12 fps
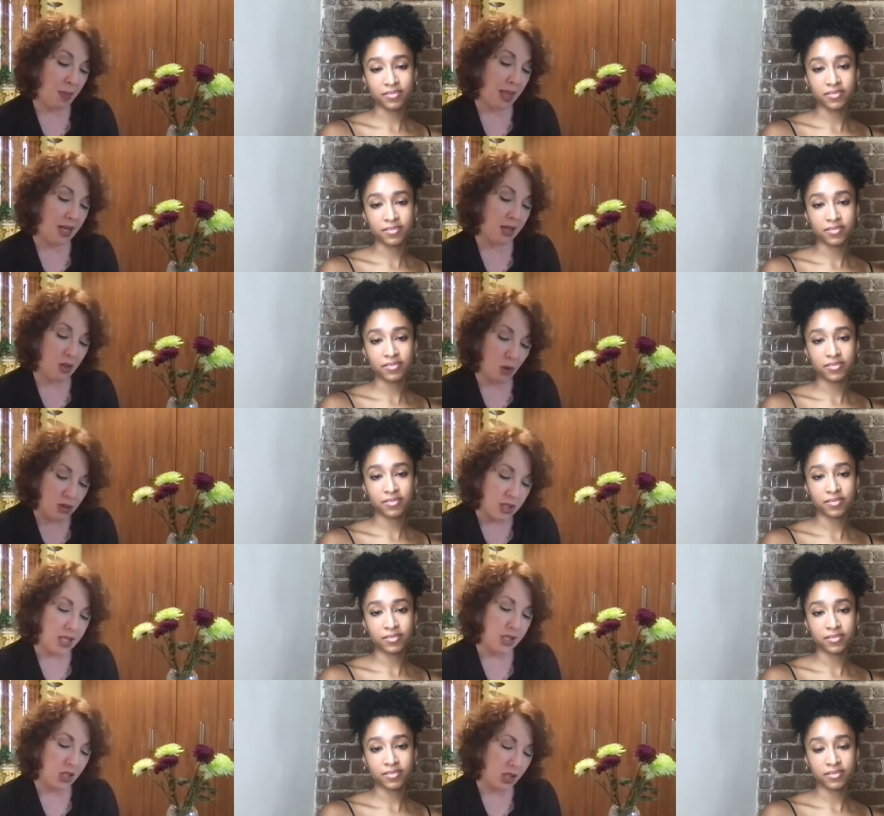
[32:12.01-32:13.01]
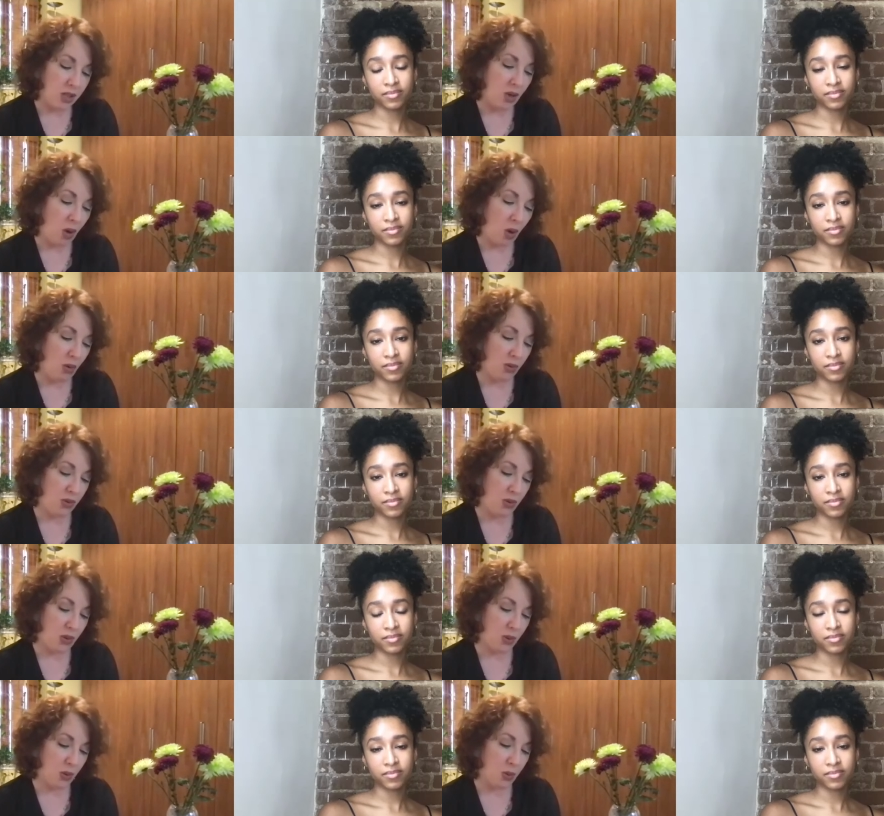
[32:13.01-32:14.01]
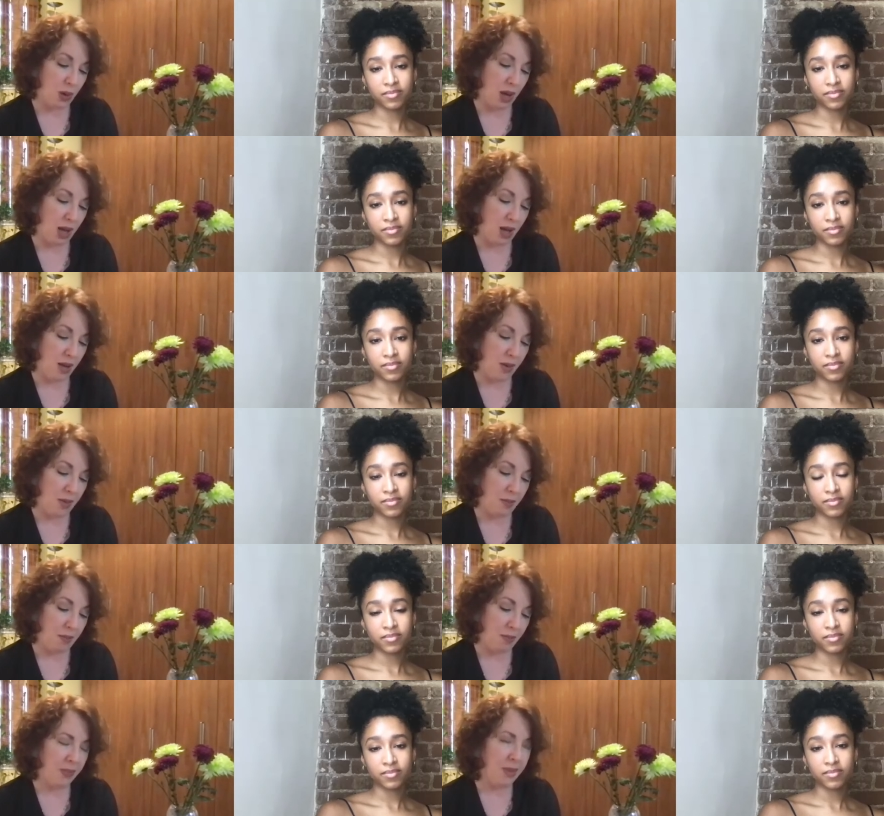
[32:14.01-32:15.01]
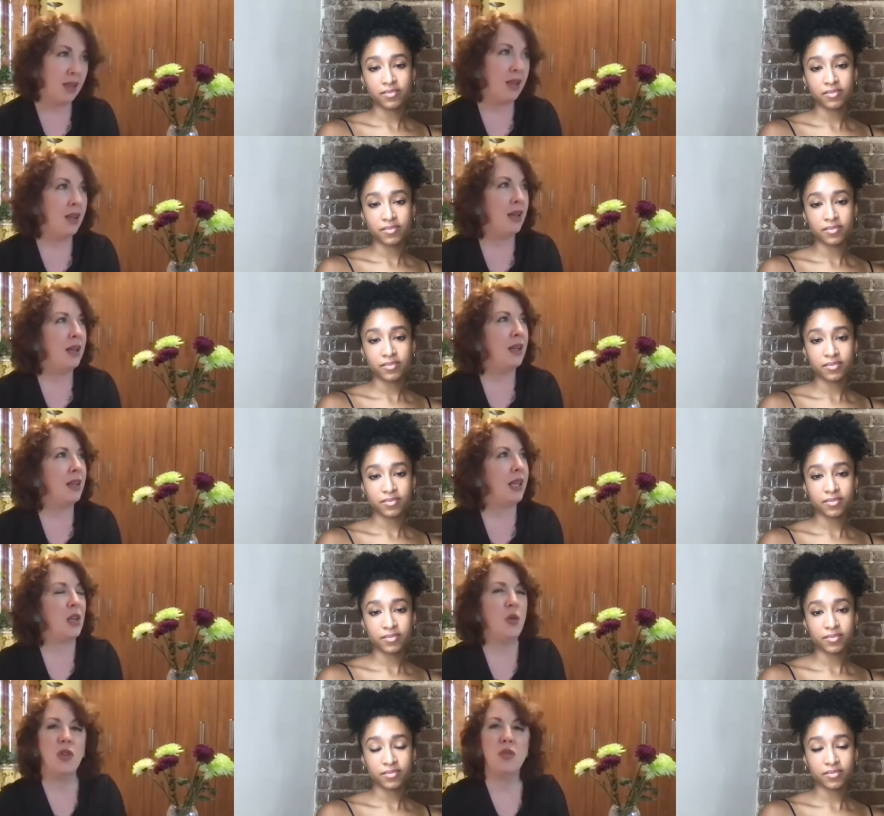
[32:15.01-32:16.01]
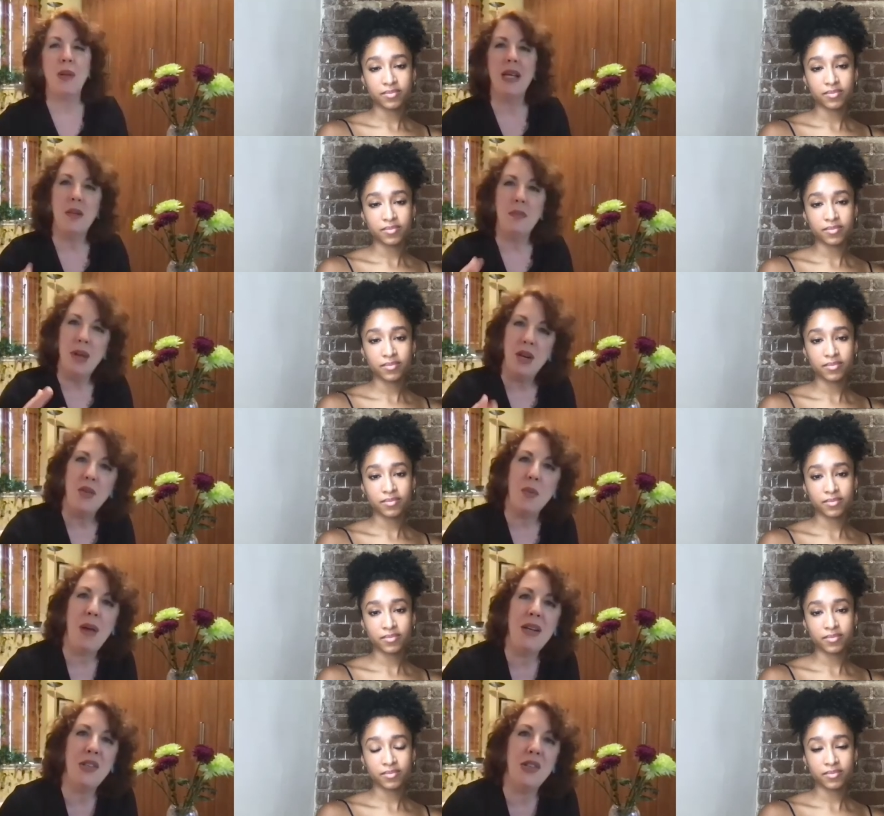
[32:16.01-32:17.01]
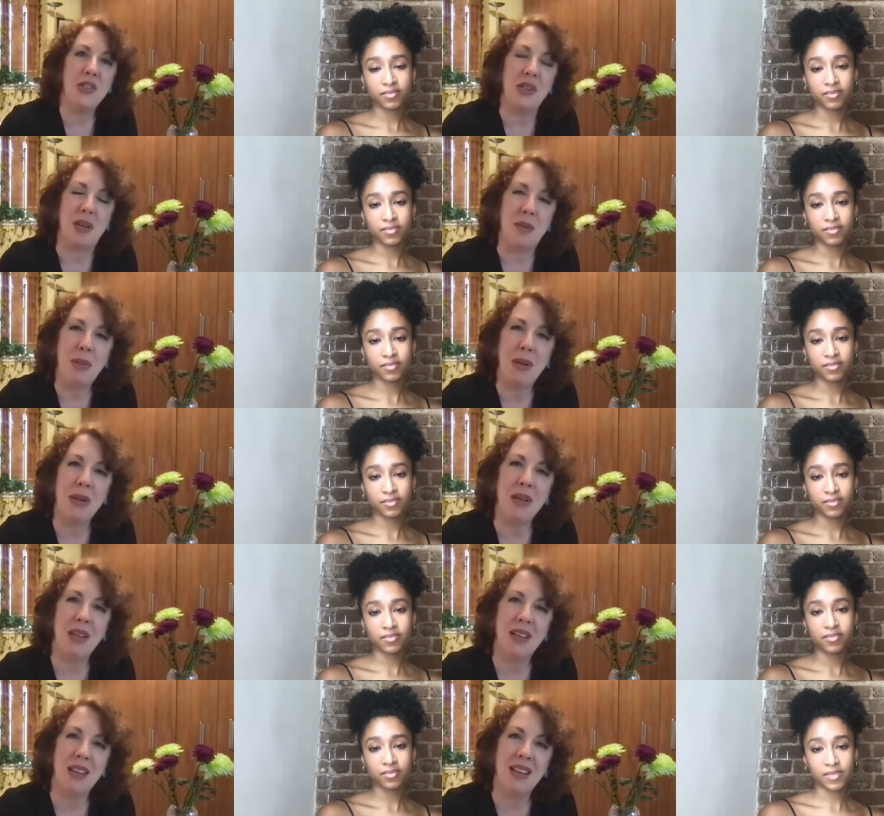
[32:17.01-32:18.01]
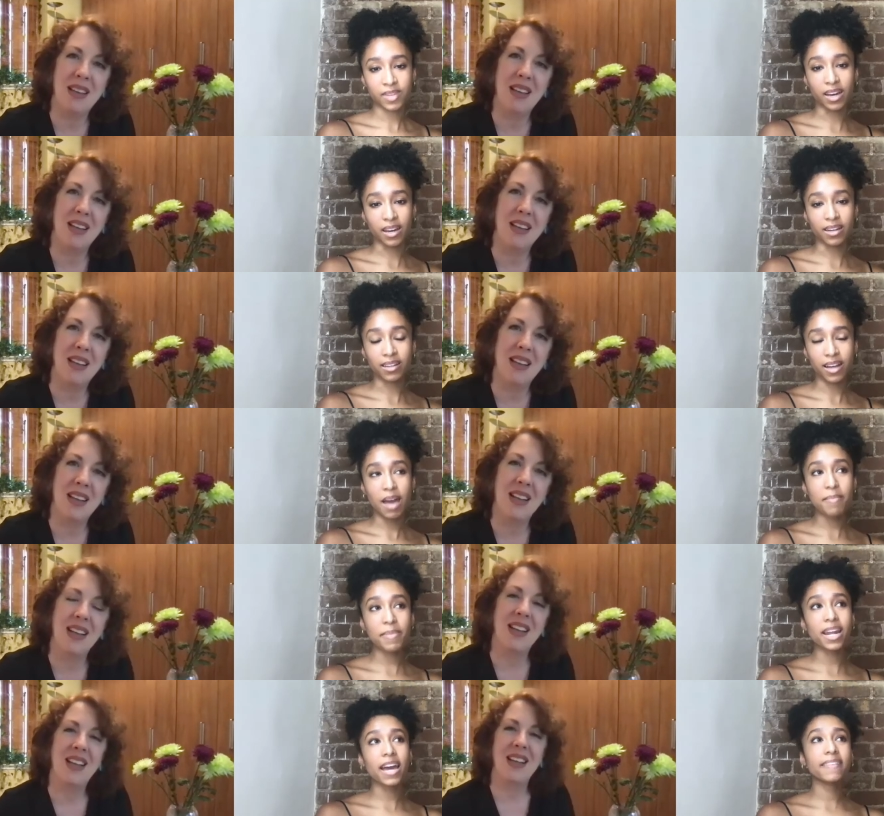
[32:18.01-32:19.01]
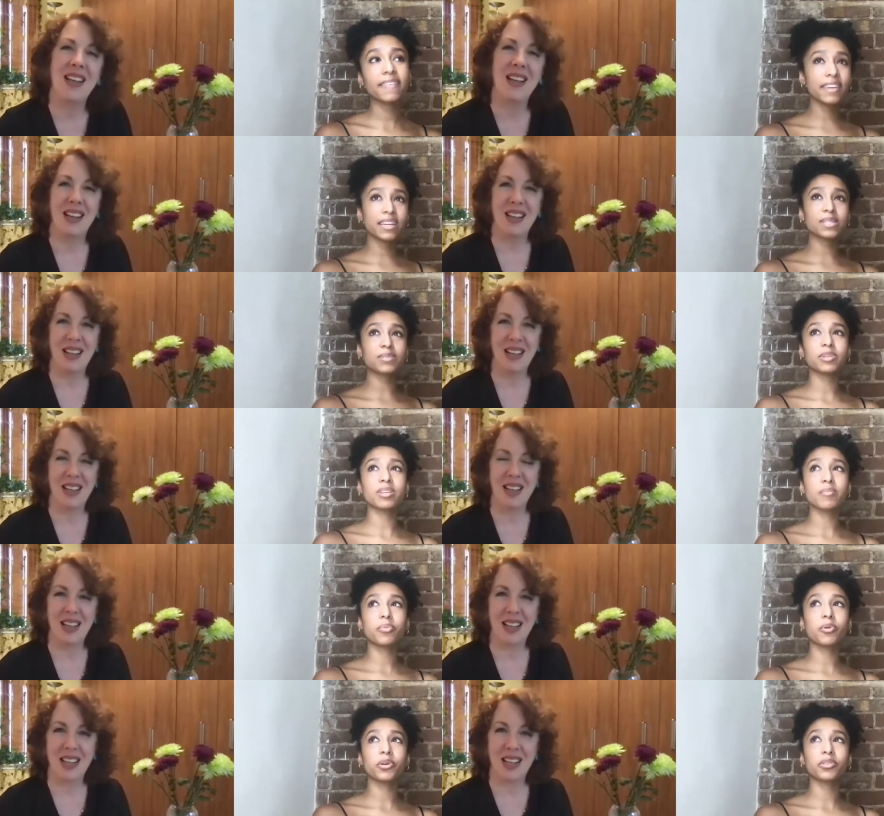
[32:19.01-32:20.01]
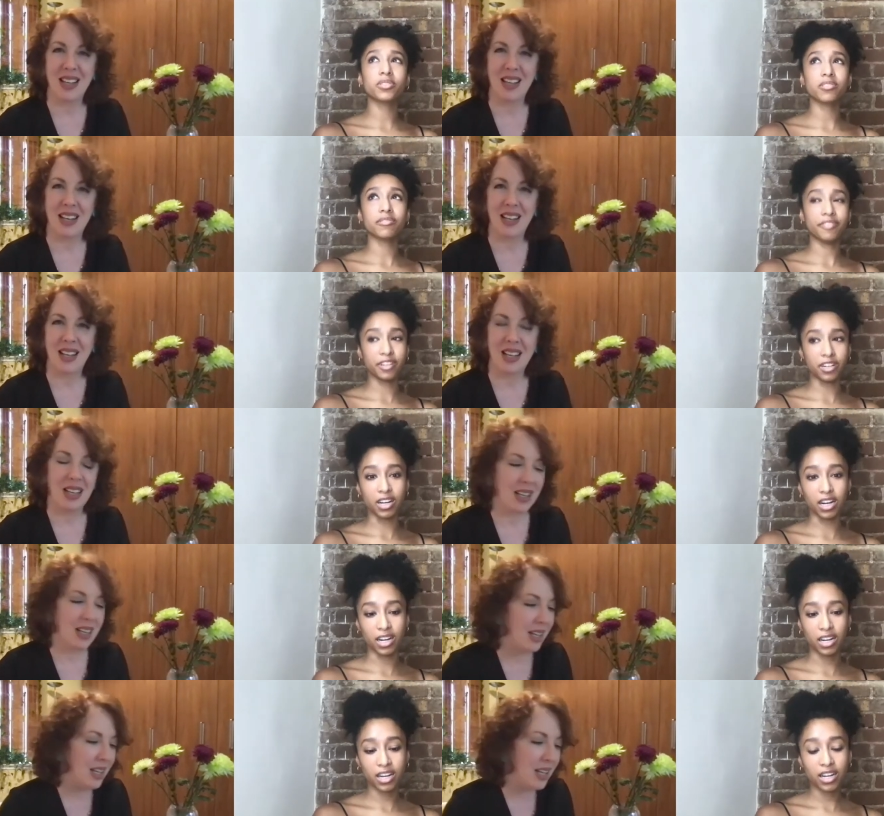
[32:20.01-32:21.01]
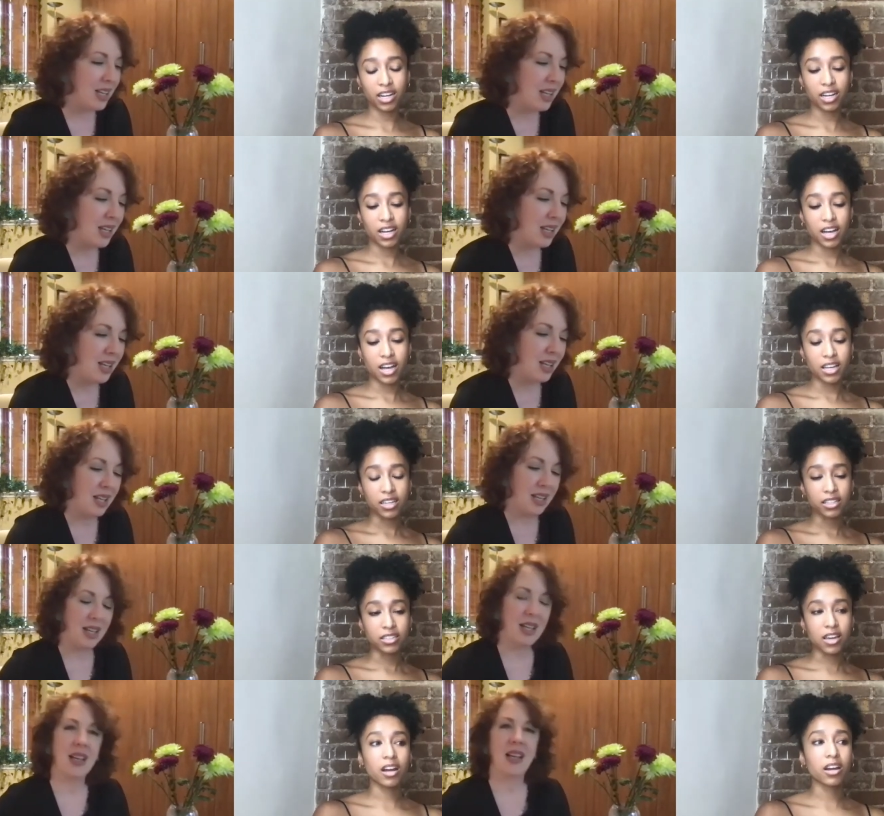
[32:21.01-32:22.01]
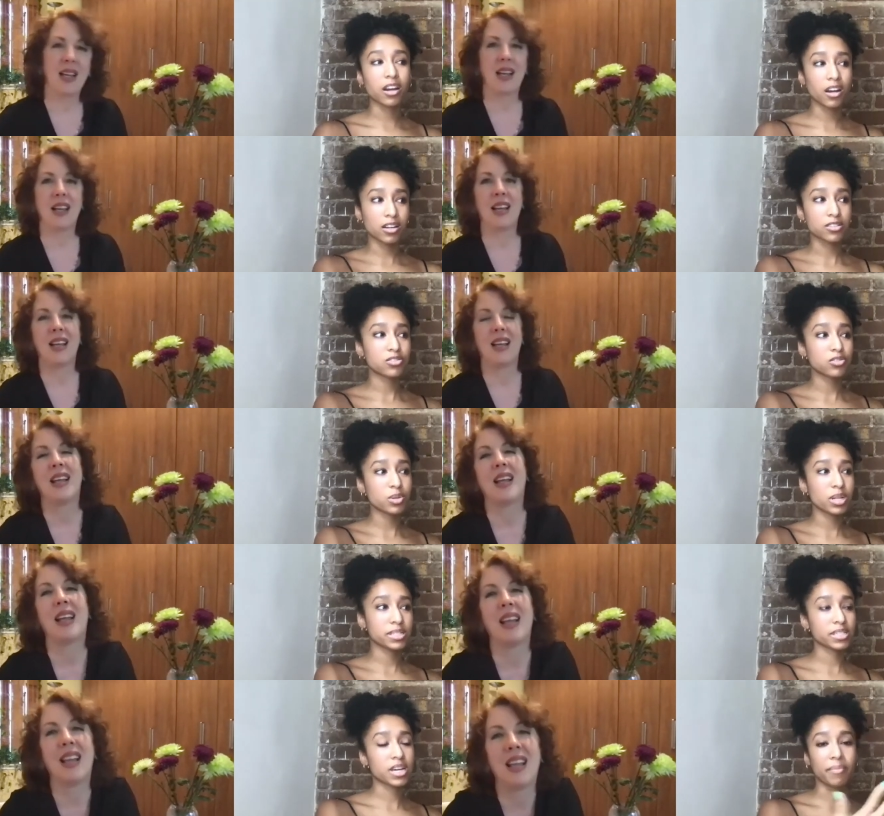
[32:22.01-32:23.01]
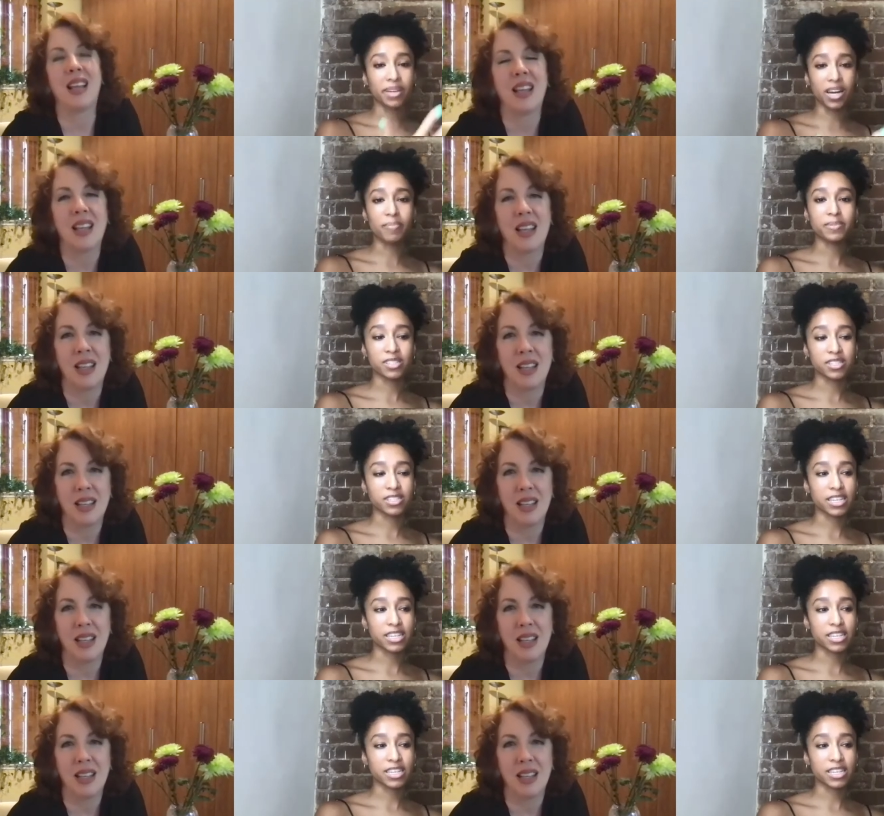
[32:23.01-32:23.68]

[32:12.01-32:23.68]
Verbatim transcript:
Speaker 1: and I know teaching calls you. Um, can you explain a bit of your mentorship?
Speaker 2: Yeah, I mean, I think it's really important for younger students coming up to see